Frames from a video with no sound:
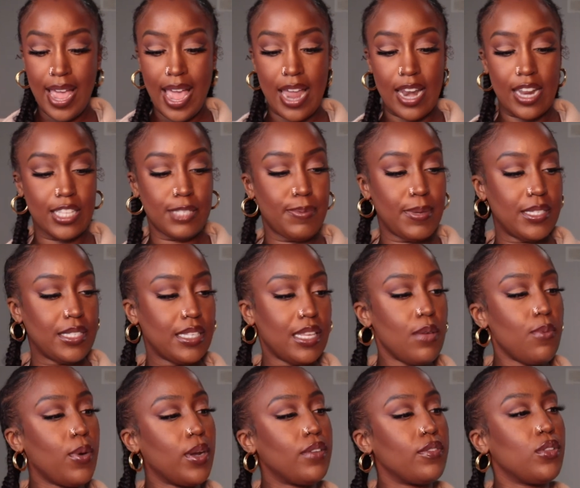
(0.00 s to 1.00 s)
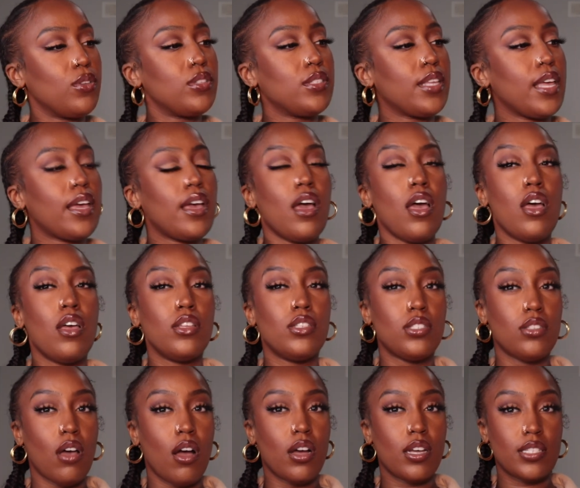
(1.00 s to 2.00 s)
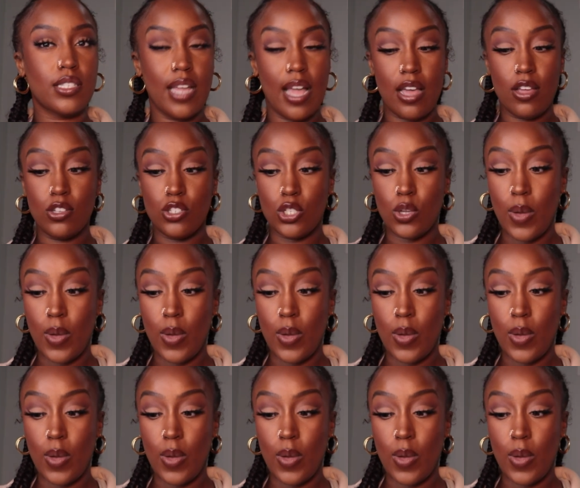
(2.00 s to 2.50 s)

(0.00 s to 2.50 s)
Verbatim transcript: And it's basically one of those like sock styles,